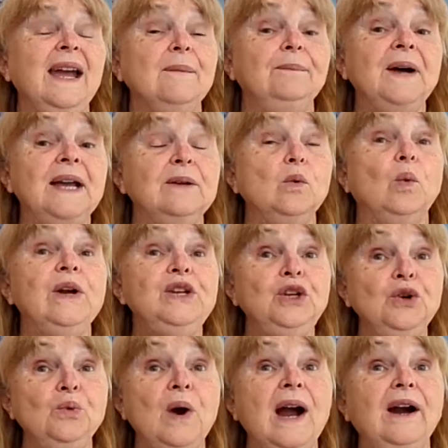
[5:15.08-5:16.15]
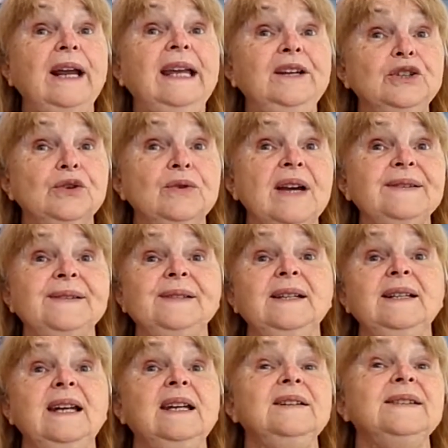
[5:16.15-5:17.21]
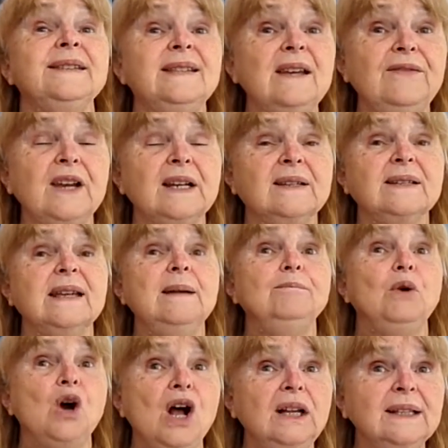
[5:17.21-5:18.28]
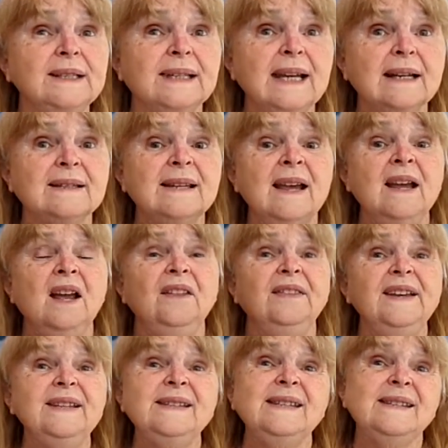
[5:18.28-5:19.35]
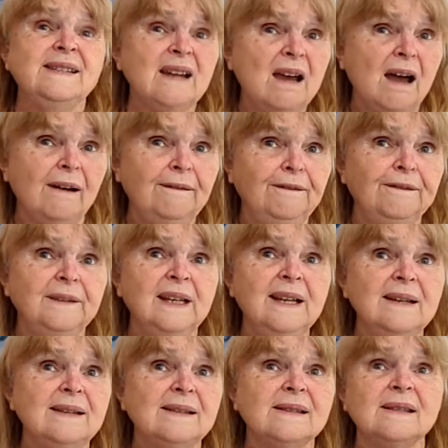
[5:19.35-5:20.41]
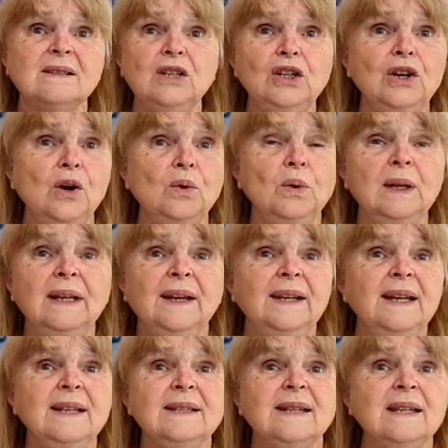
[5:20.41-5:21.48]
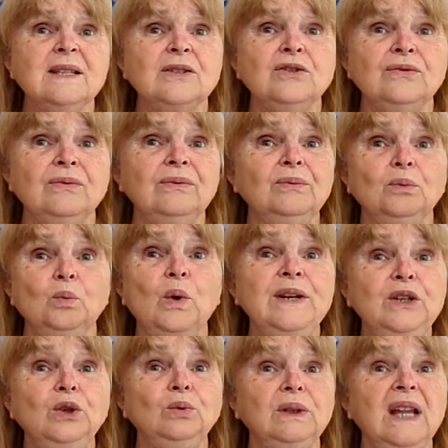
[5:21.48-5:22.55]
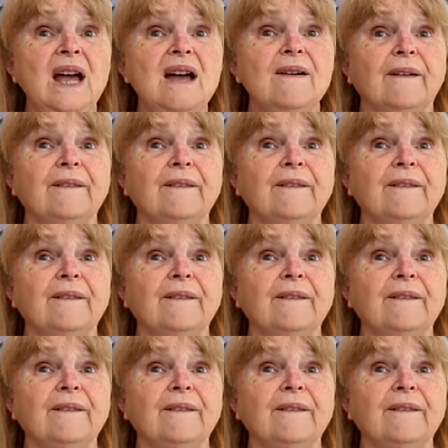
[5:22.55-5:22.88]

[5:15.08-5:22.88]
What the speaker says: But when you are interested in civics and politics, this stuff is, you know, is what you love.